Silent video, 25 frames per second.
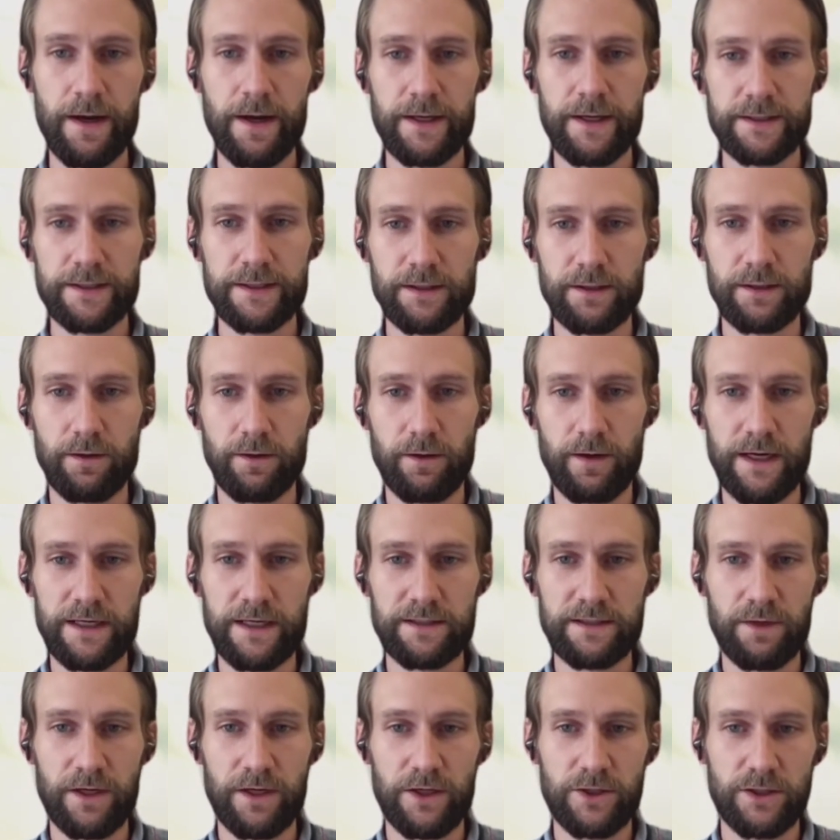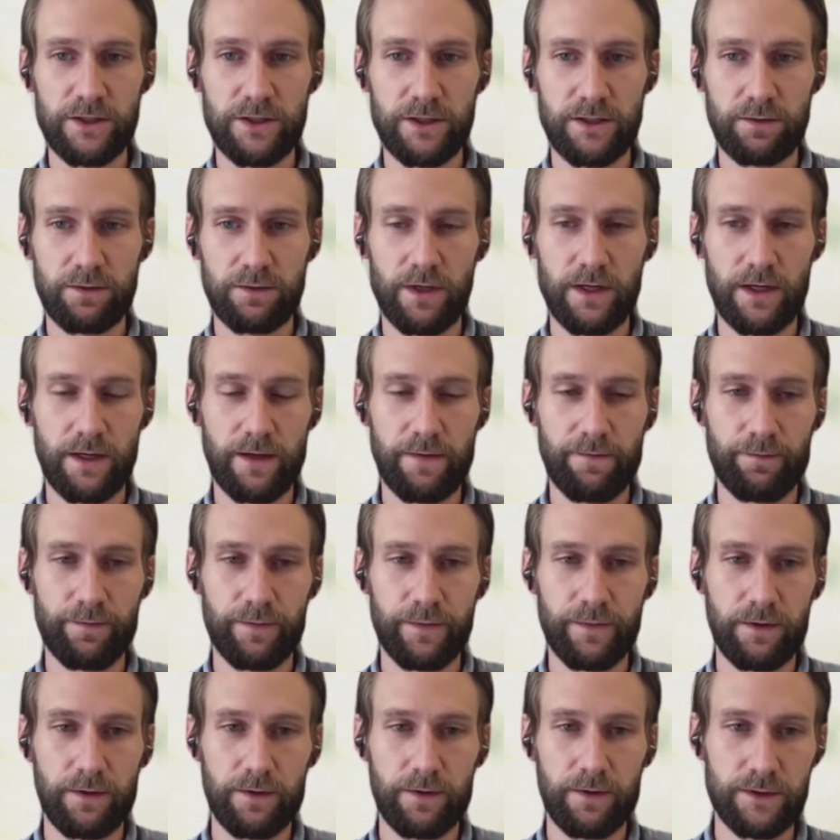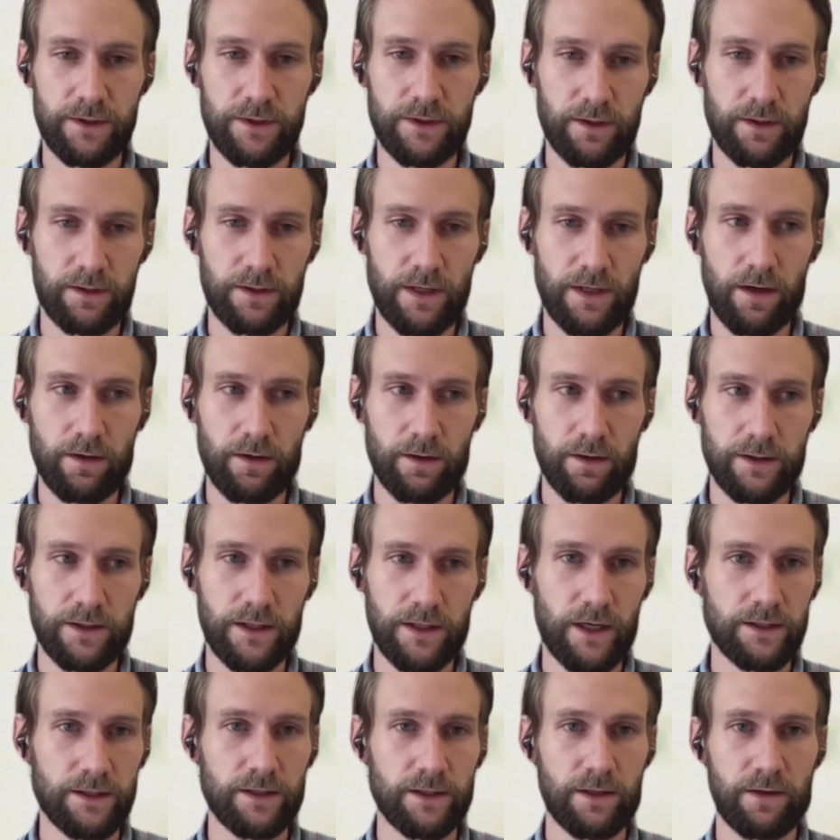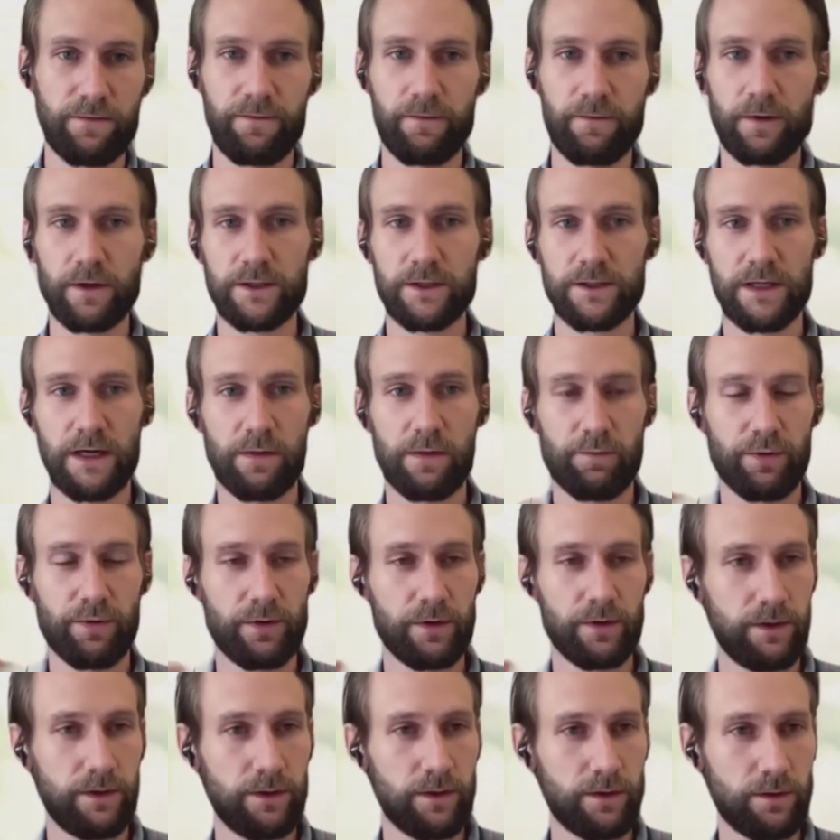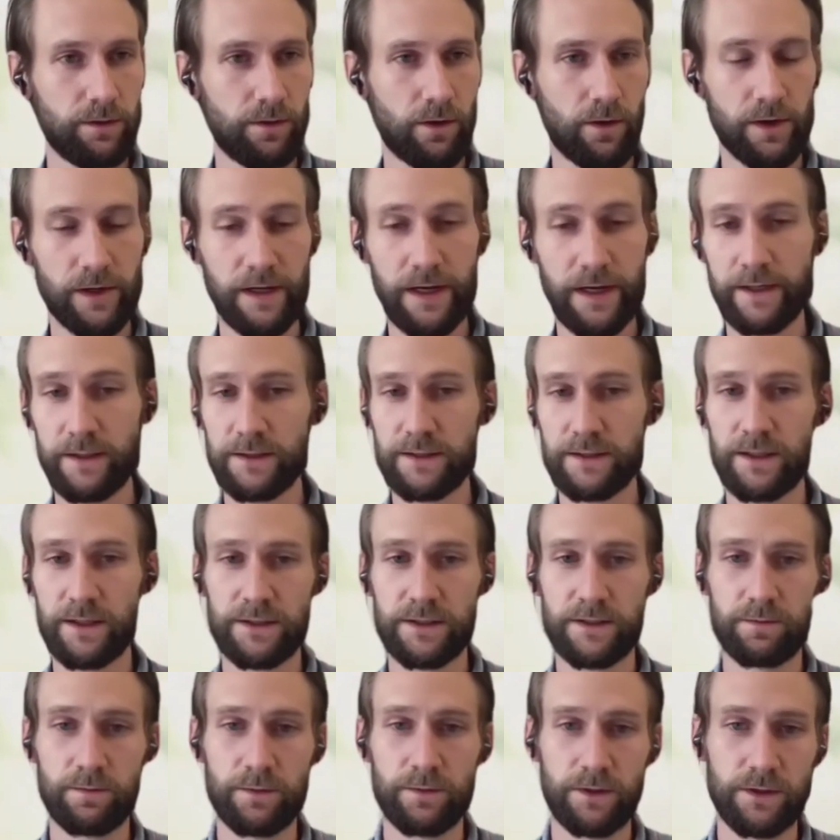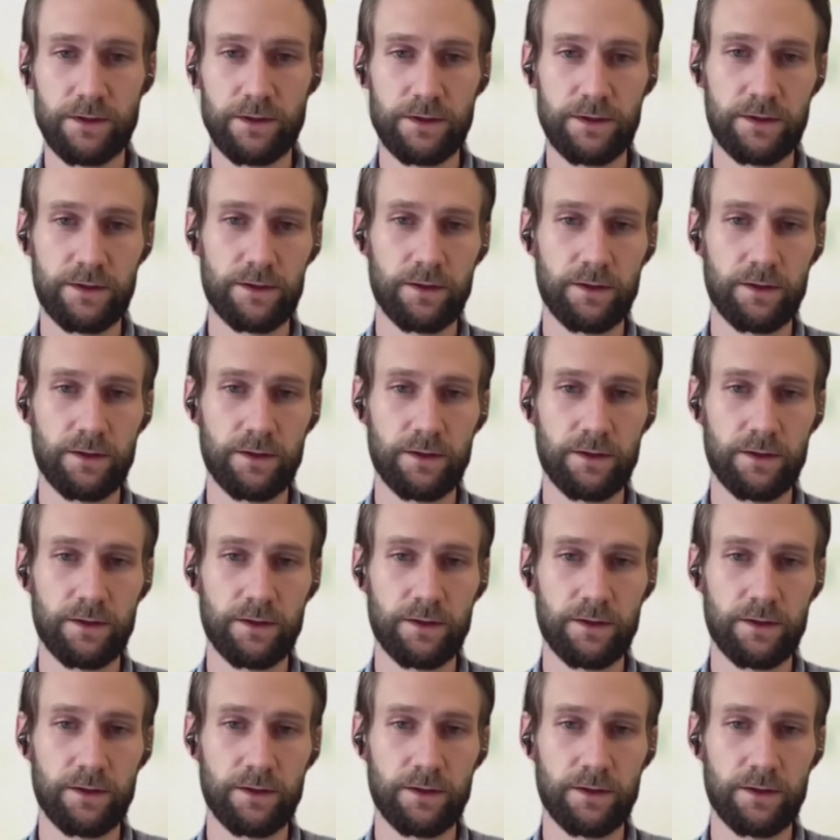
So as mentioned, we are using data, for example, in online assessments.